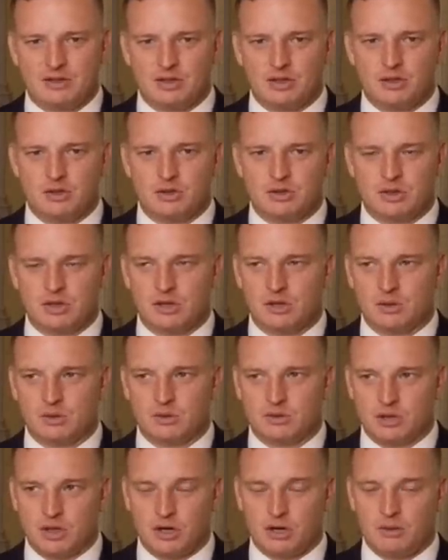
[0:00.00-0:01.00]
to use their
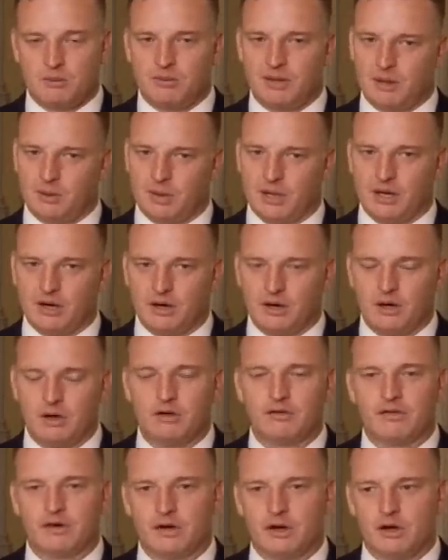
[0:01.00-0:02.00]
term that we heard
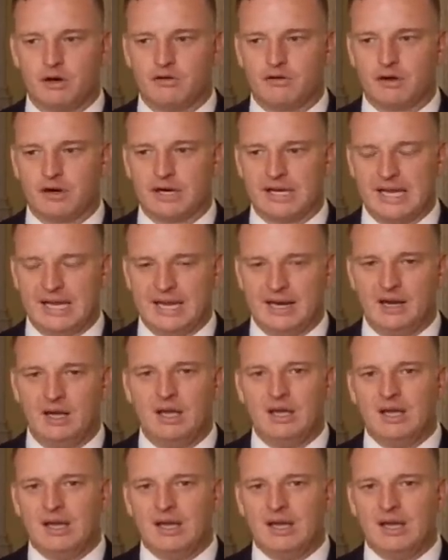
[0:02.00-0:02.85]
over and over again,